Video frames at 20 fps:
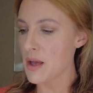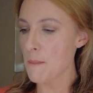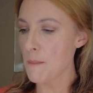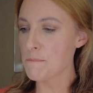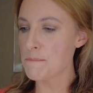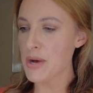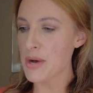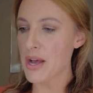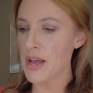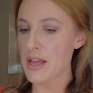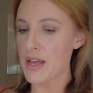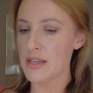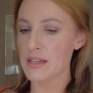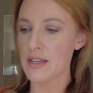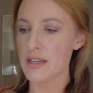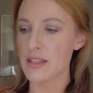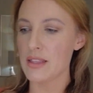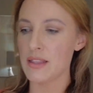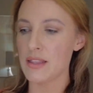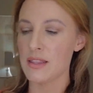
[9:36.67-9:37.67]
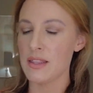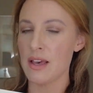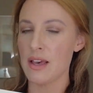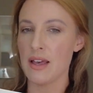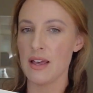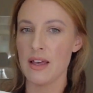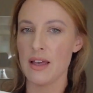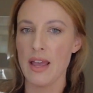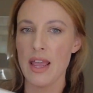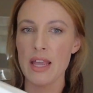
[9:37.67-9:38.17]
But
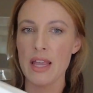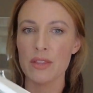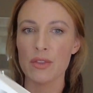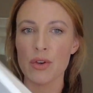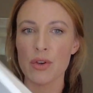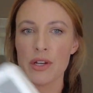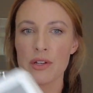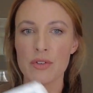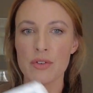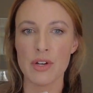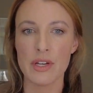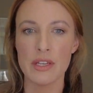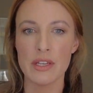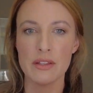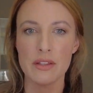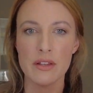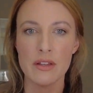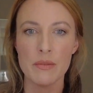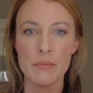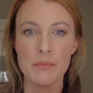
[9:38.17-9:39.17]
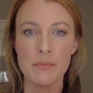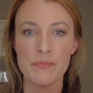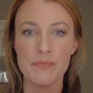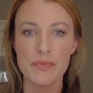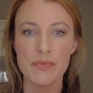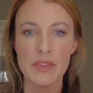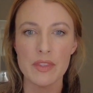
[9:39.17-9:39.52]
the 8th grade curriculum